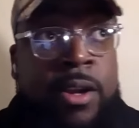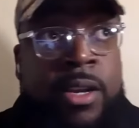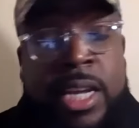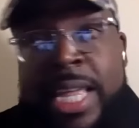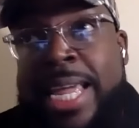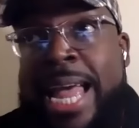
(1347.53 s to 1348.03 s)
are
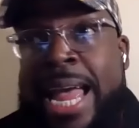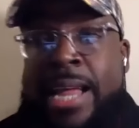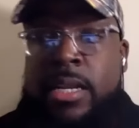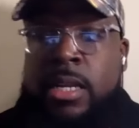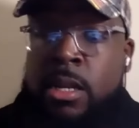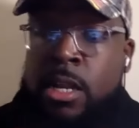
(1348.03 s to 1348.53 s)
looking
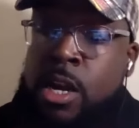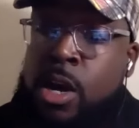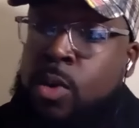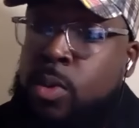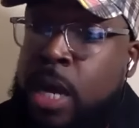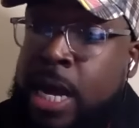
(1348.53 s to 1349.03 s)
at you
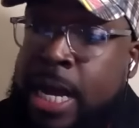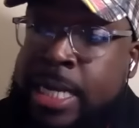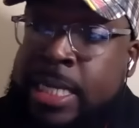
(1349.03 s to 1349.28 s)
know uh,